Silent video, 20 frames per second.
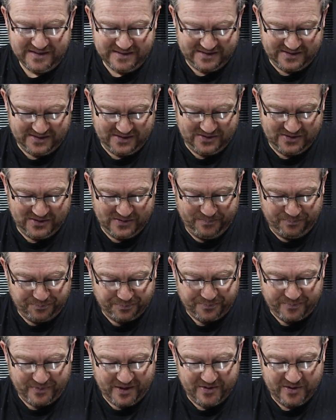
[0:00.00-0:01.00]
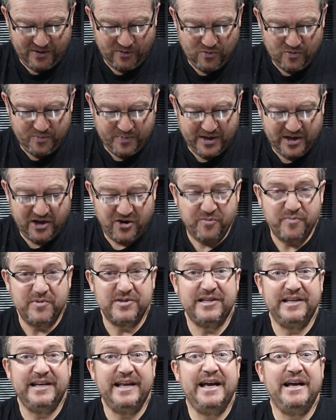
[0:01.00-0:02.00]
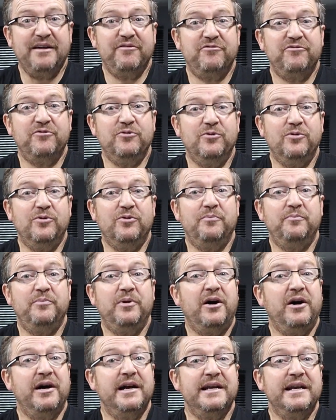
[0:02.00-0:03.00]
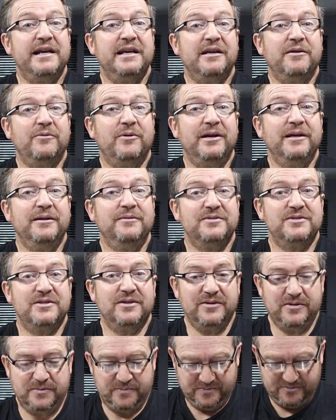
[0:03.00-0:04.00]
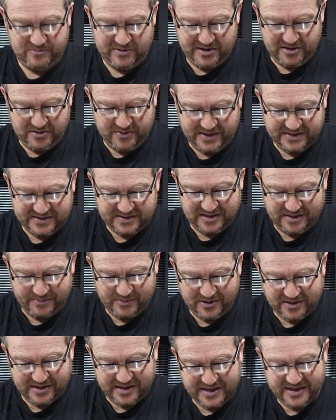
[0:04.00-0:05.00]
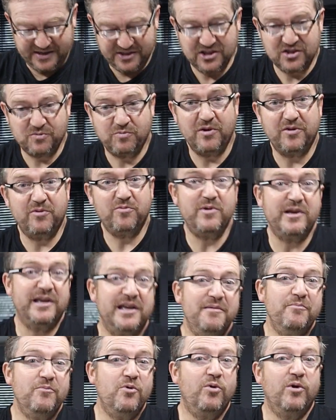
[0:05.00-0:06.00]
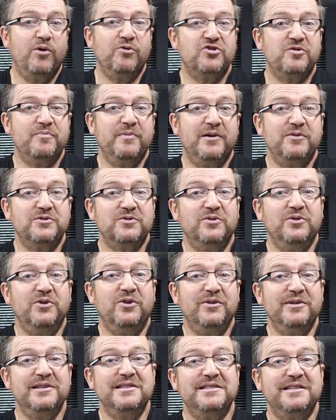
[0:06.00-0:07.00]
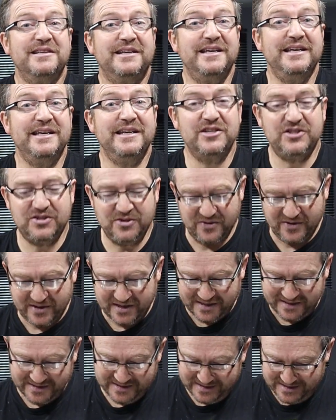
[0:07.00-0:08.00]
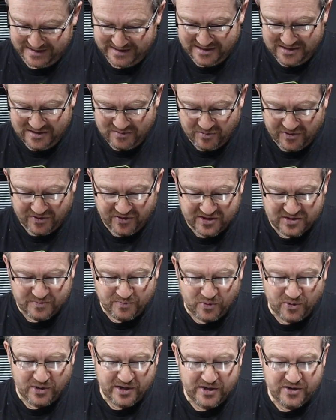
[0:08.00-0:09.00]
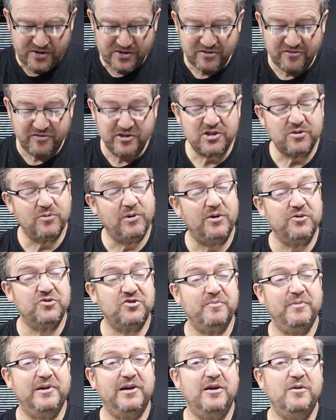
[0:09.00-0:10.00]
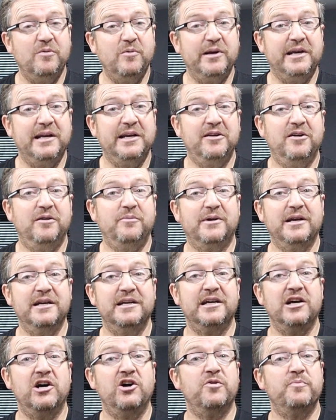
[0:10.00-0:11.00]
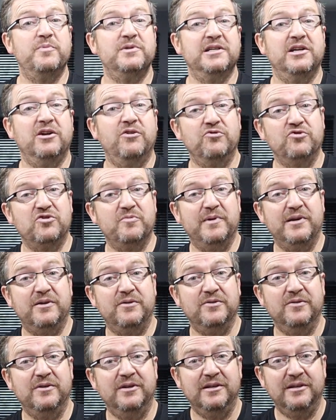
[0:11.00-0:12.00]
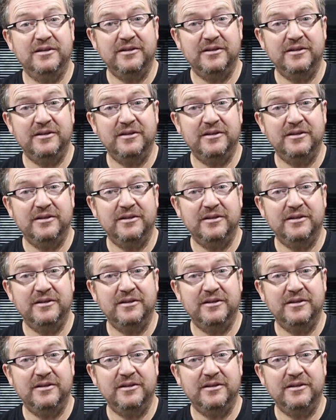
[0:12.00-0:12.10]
So they'll all be 100% het for pied, pied. anyway, so we know that's going to go okay. It's just whether we get more Ultramels or not is the key issue there. With this boy who's a visual Ultramel, we'd end up getting 100% Ultramel,